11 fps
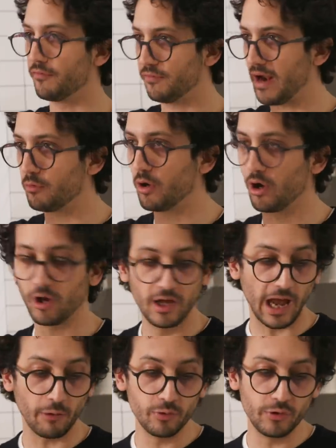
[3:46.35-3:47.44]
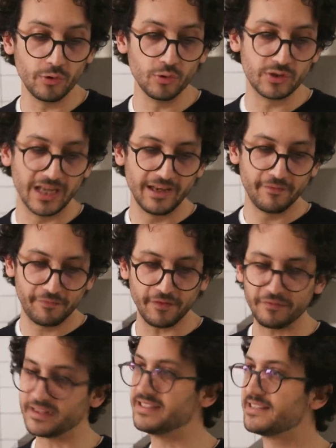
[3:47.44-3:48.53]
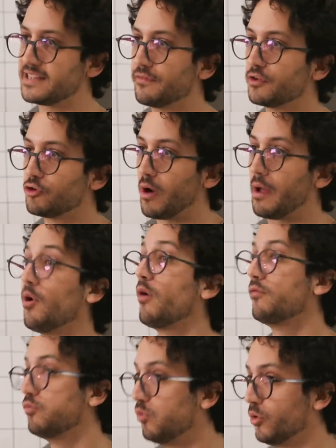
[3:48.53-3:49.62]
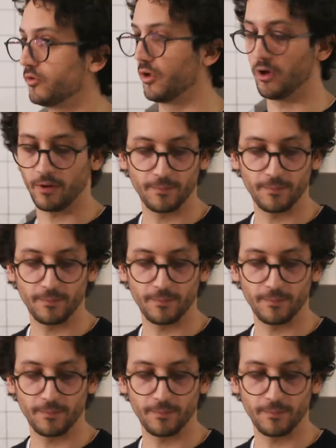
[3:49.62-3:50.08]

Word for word: of flour, I would use fifty-seven grams of water.